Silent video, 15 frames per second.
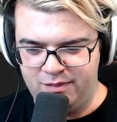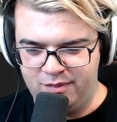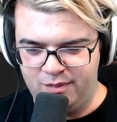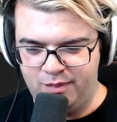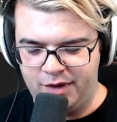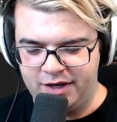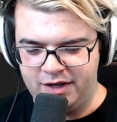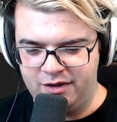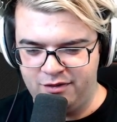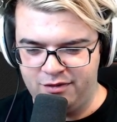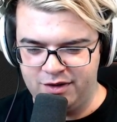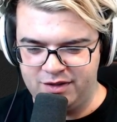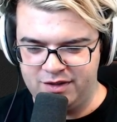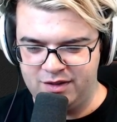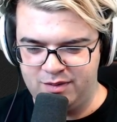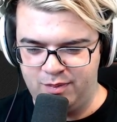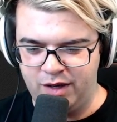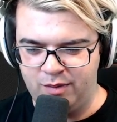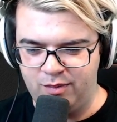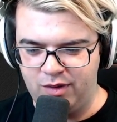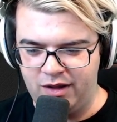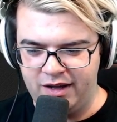button versus
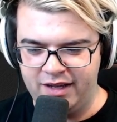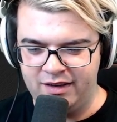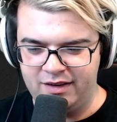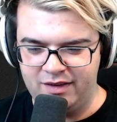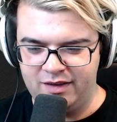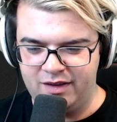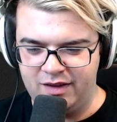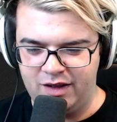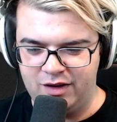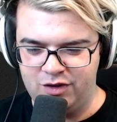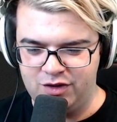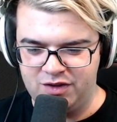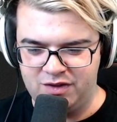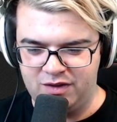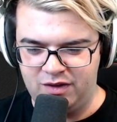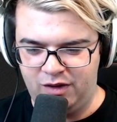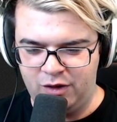big blind, and then just